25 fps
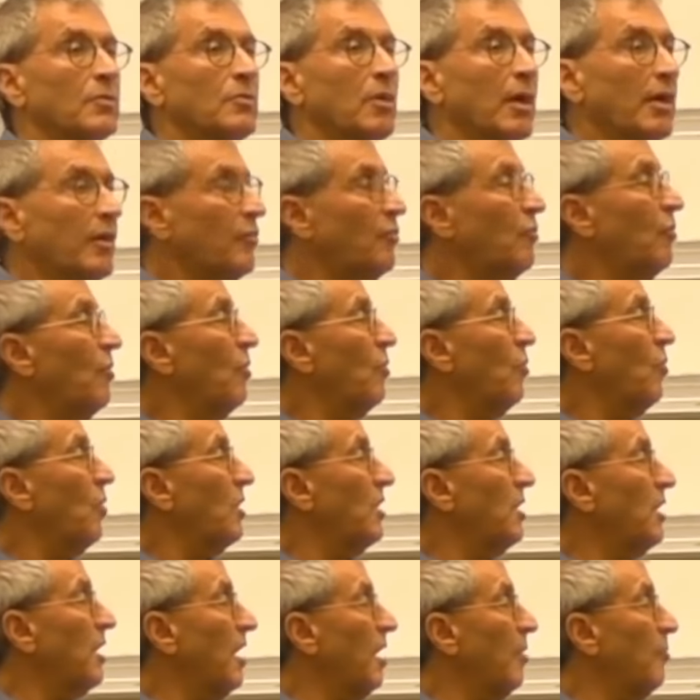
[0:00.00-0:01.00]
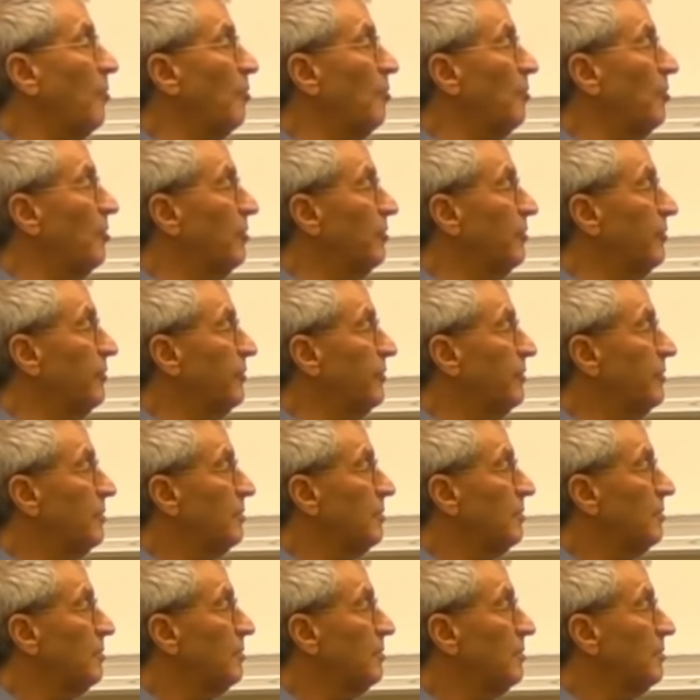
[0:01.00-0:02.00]
try to do it in one camera move.
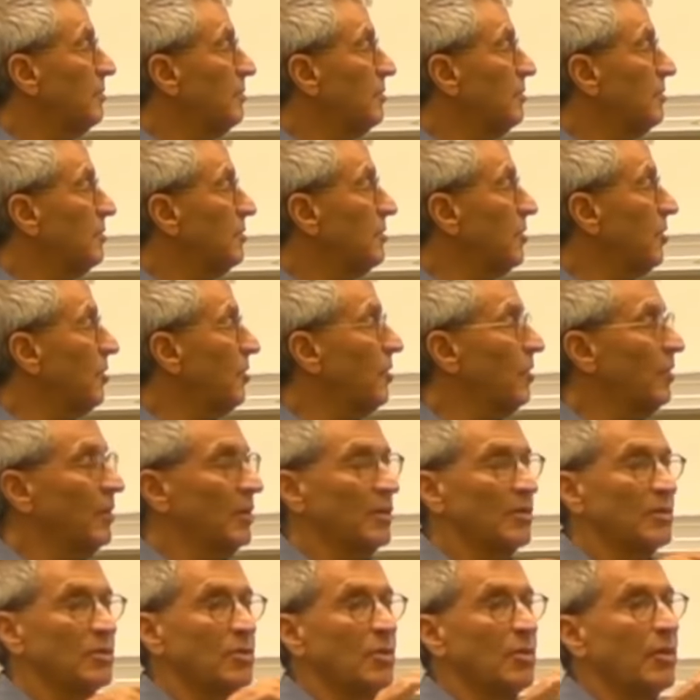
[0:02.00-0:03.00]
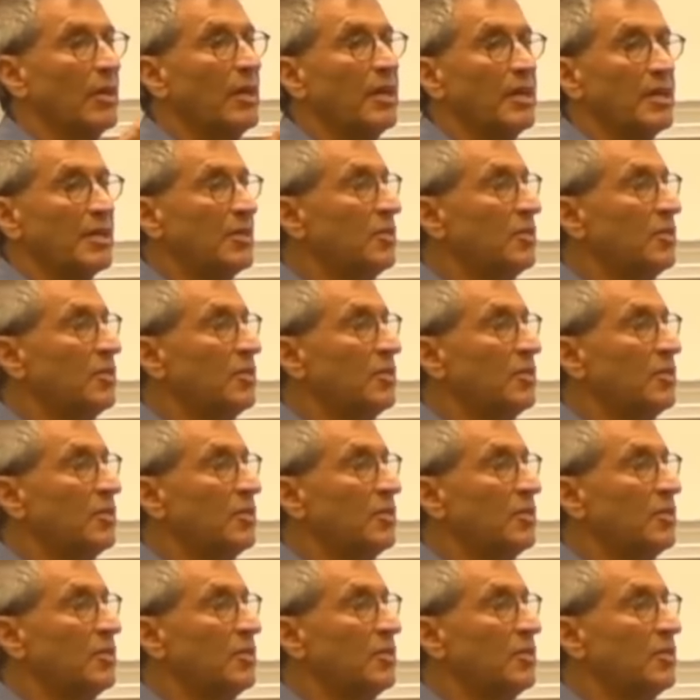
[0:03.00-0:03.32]
Mm -hmm. So, so he